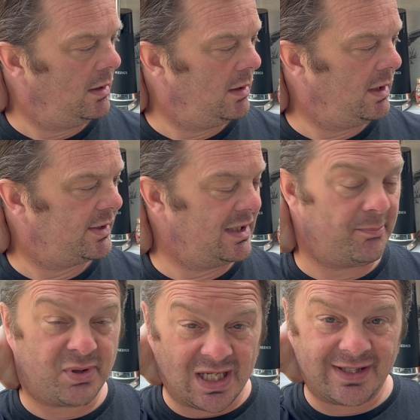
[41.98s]
it's the
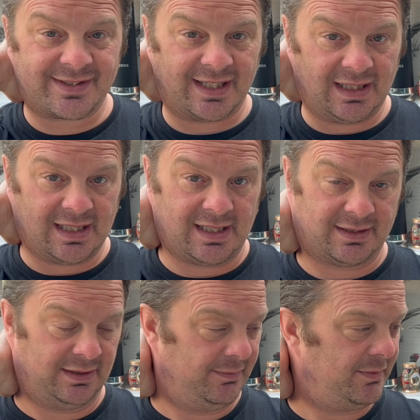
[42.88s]
Piense
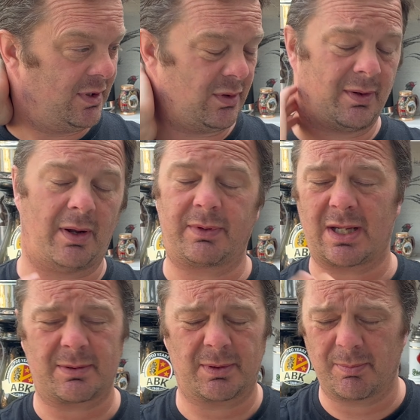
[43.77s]
Lager. Now, I, I,
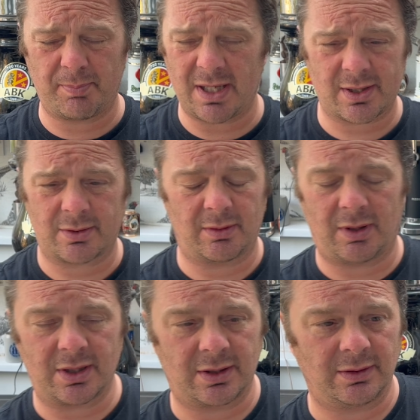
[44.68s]
that's the best
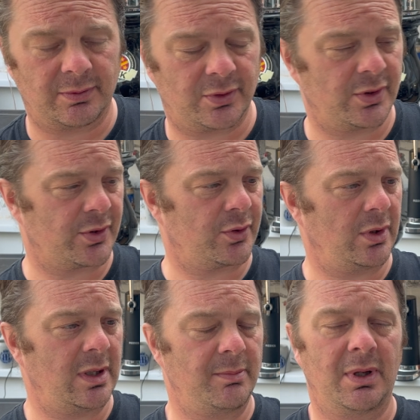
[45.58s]
I can
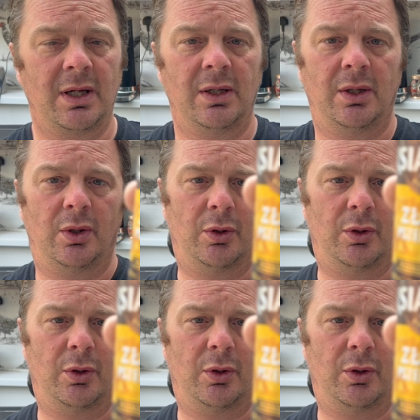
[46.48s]
describe or